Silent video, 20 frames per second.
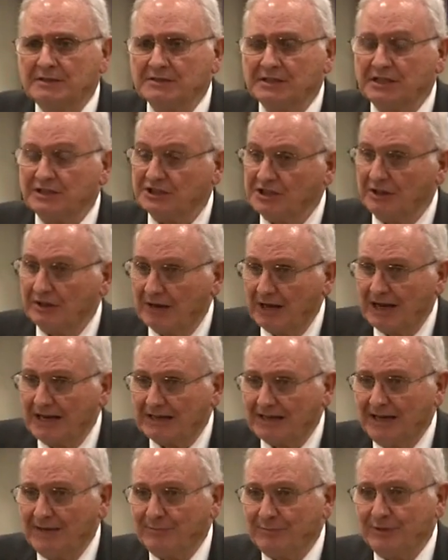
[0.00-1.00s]
Is it still
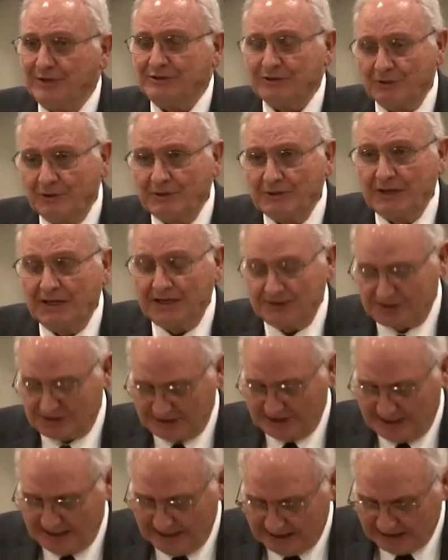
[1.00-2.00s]
like that, preacher? Oh,
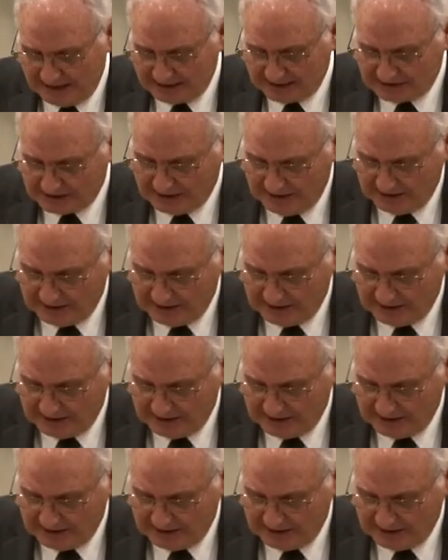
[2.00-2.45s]
yes. Yes, it